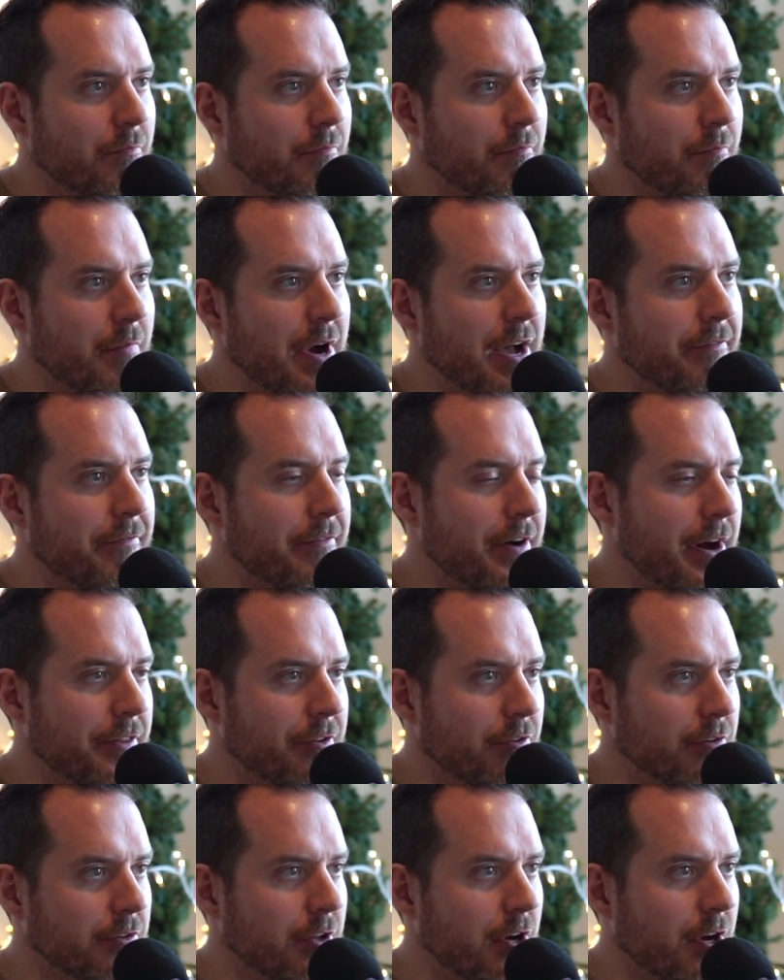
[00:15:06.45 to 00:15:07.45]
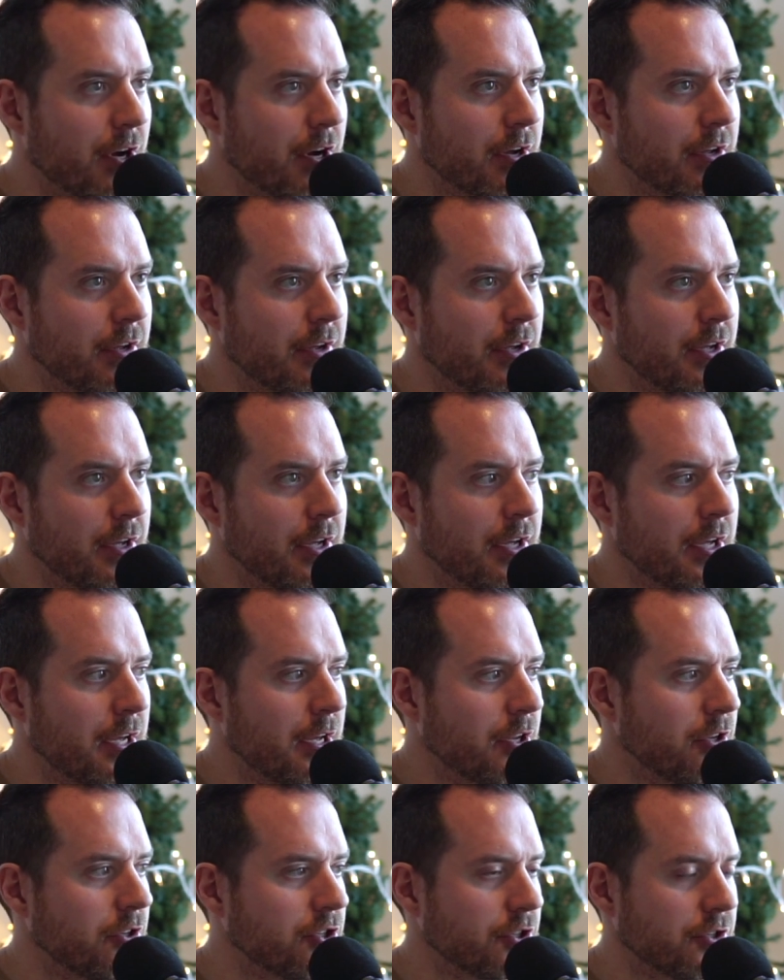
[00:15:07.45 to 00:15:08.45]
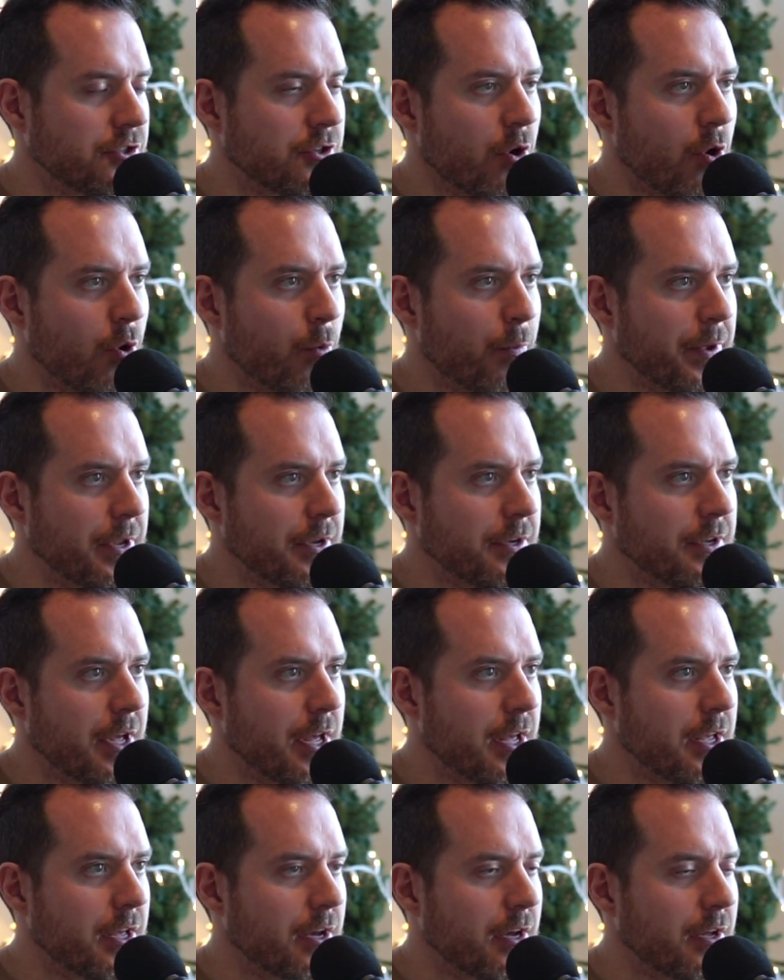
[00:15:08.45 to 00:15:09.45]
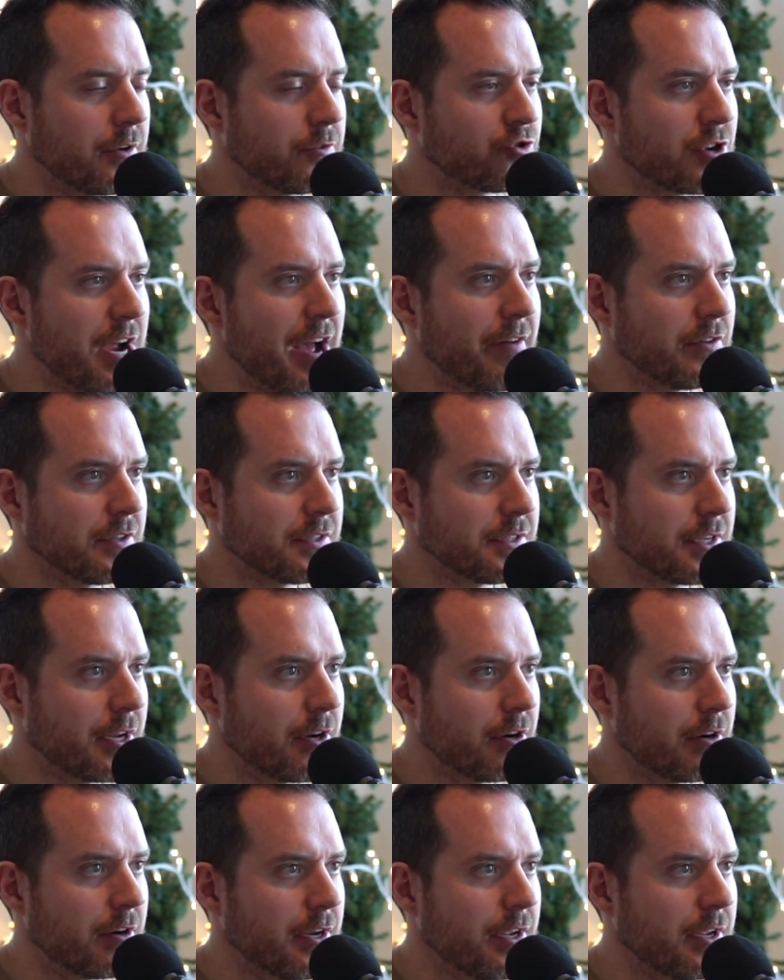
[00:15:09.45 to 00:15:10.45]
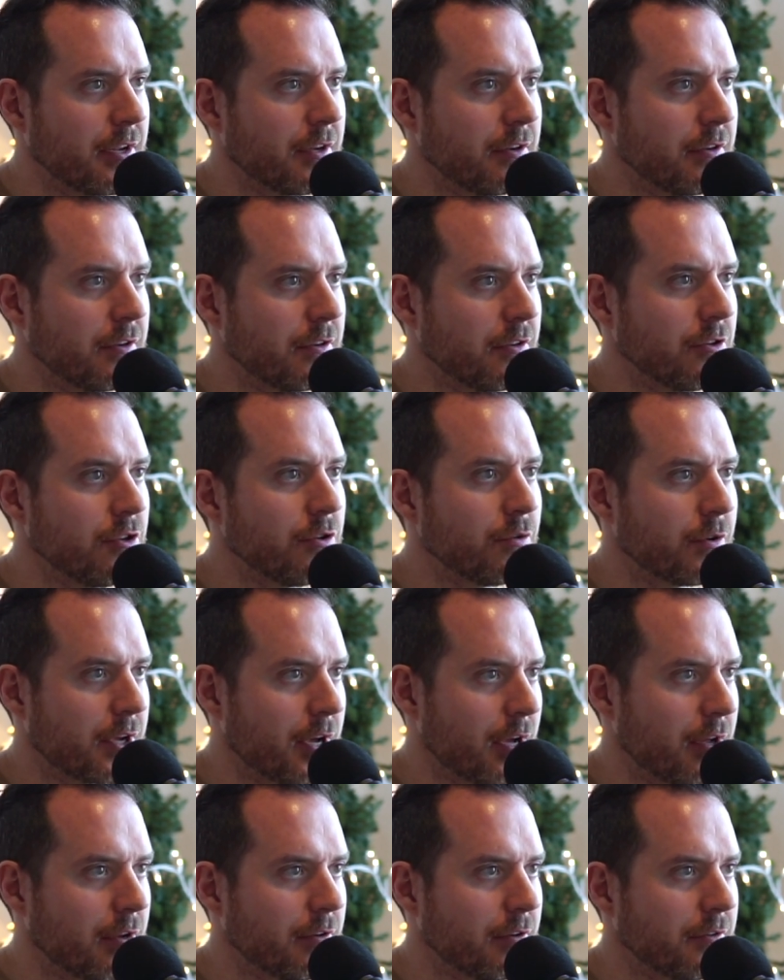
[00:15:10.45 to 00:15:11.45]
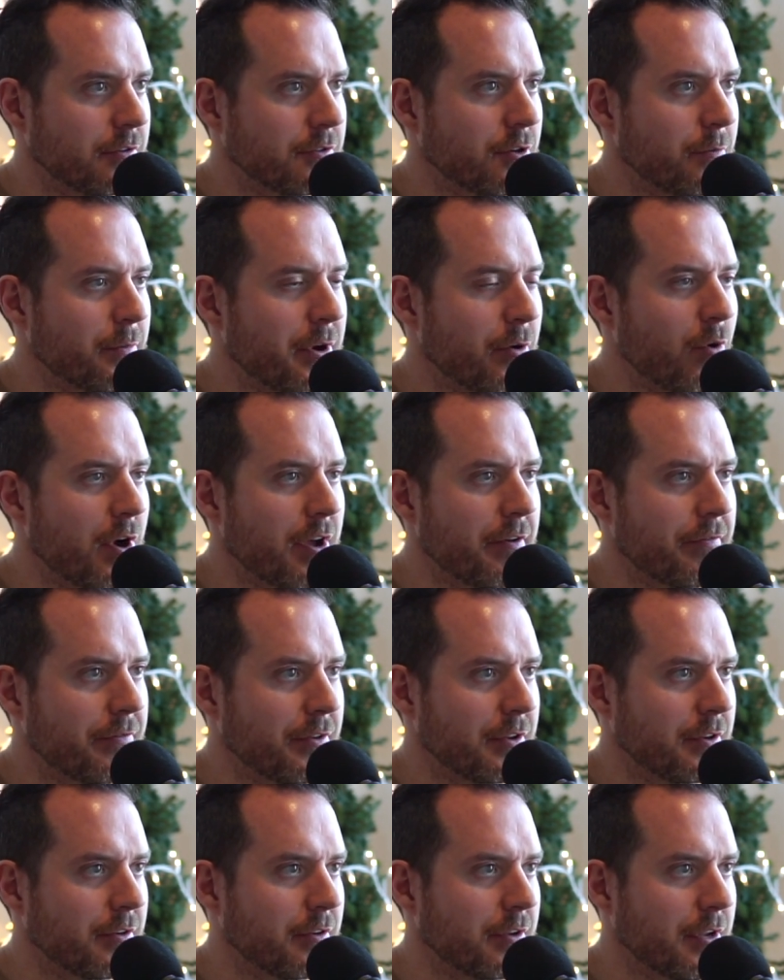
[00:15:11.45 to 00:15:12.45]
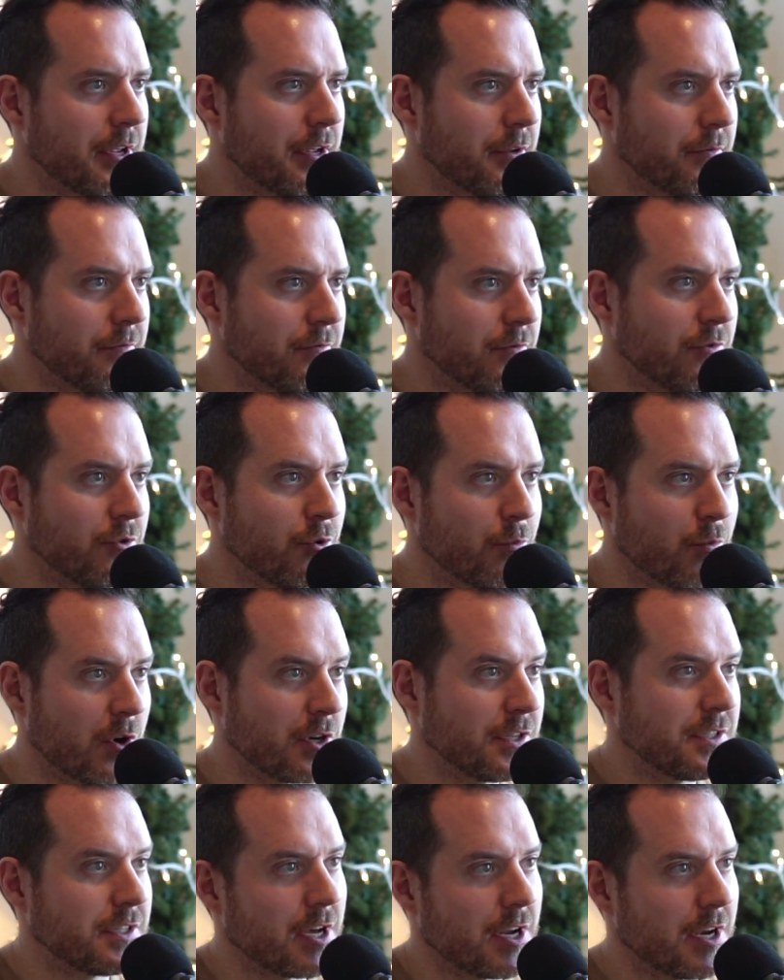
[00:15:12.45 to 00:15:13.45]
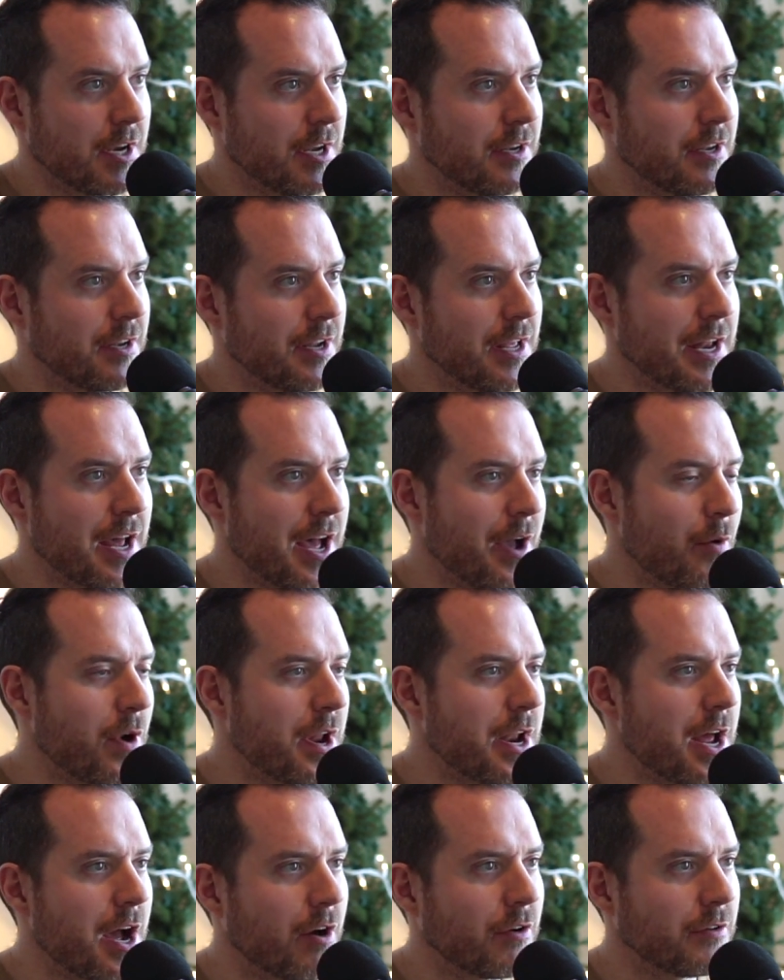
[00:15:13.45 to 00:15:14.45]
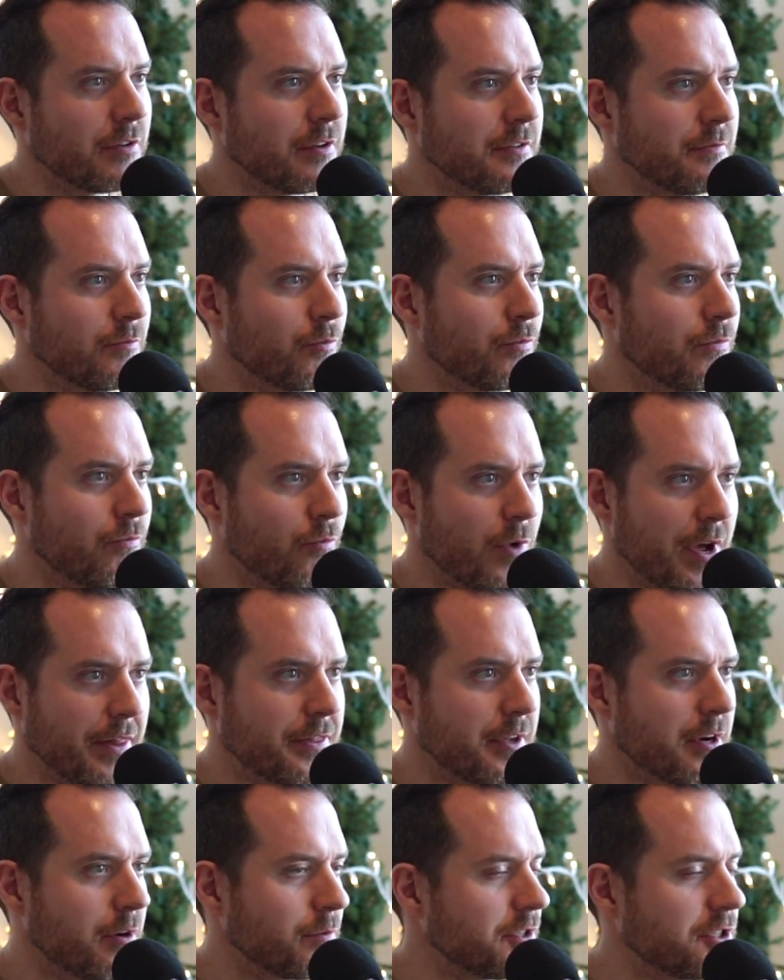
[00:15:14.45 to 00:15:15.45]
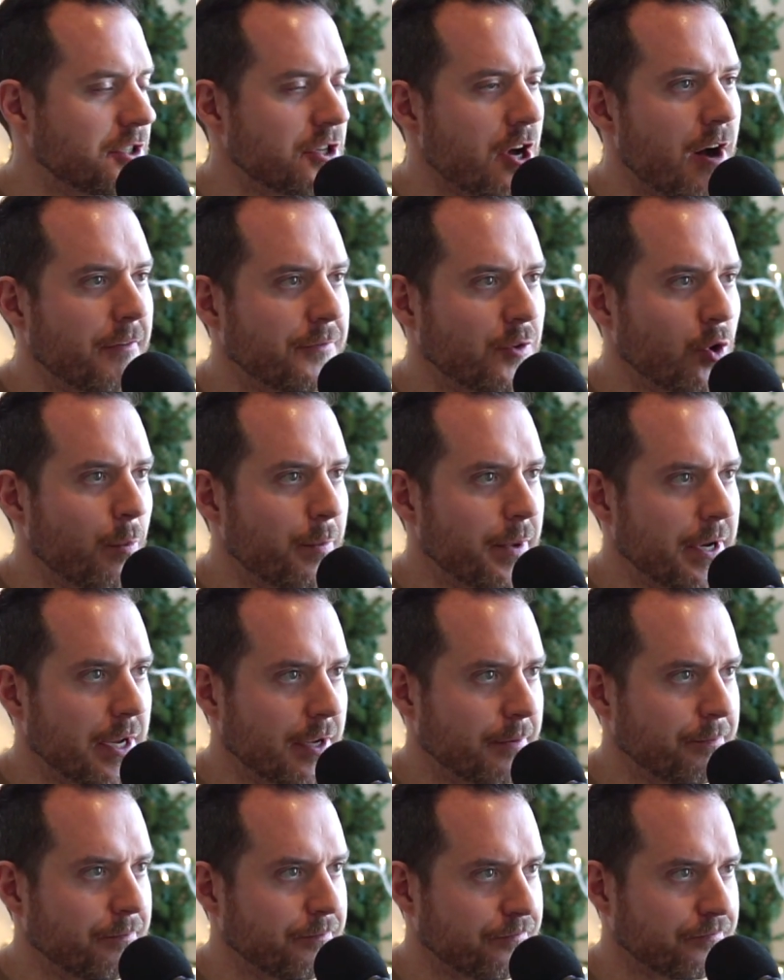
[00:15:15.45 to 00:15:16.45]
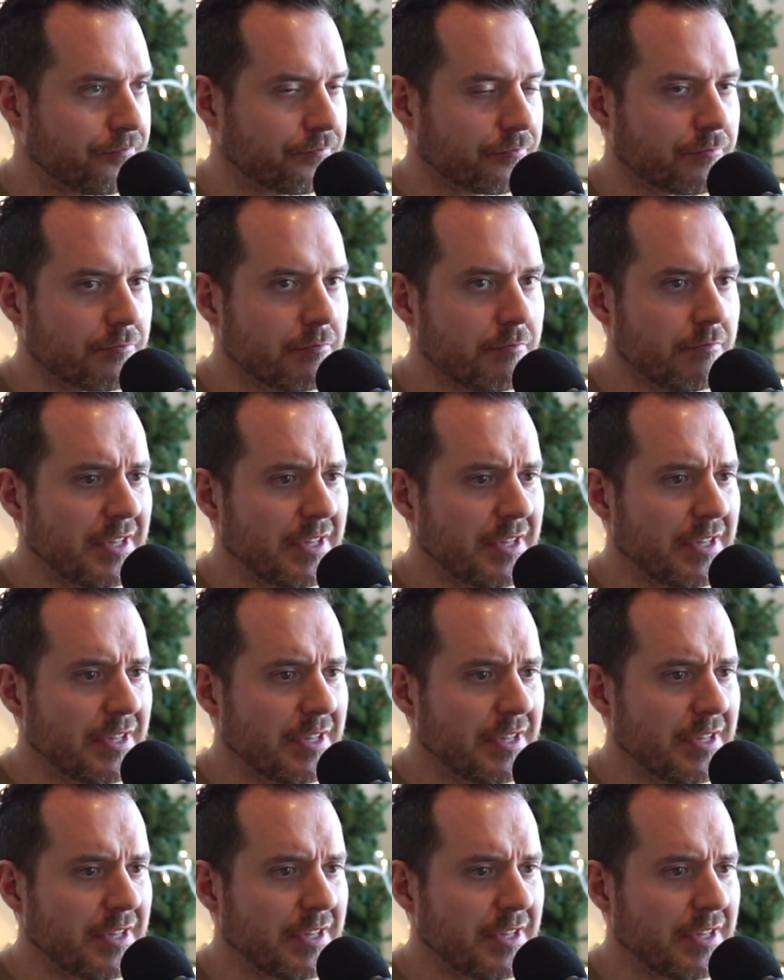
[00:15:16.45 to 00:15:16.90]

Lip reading: My father-in-law just opened a travel center in Utica. So my wife and newborn son and I went out and went there. It was a soft opening.